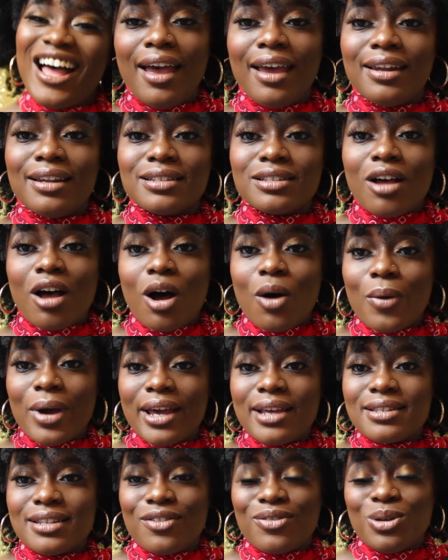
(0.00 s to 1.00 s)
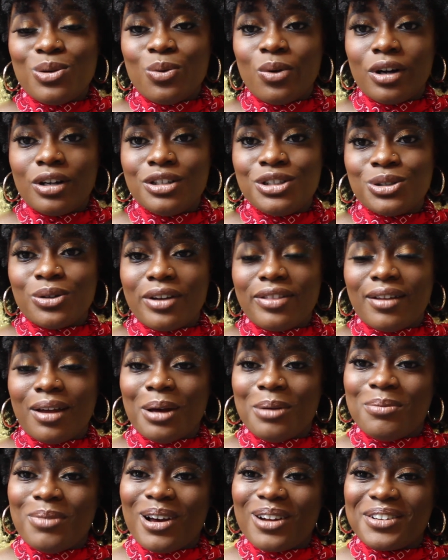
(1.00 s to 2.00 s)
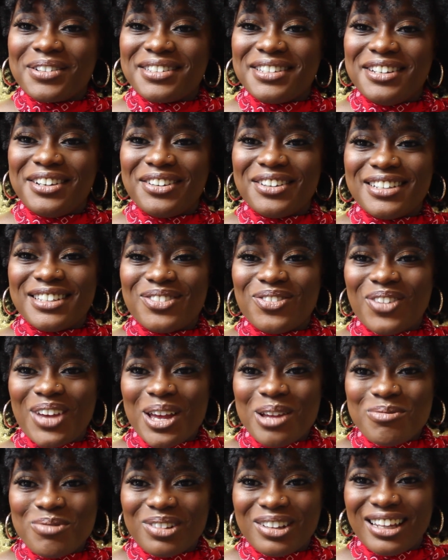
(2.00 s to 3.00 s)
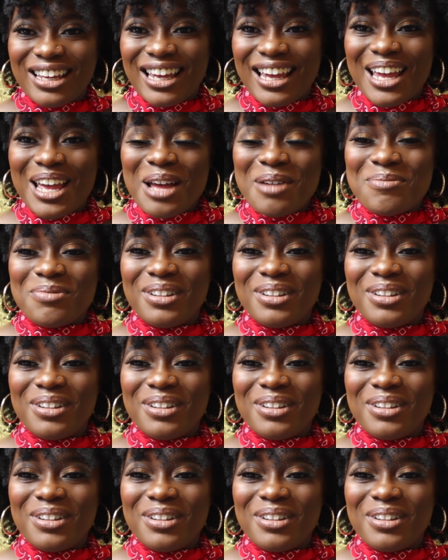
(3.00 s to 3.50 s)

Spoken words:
And as always, if you want to join the Unbottled Secrets family,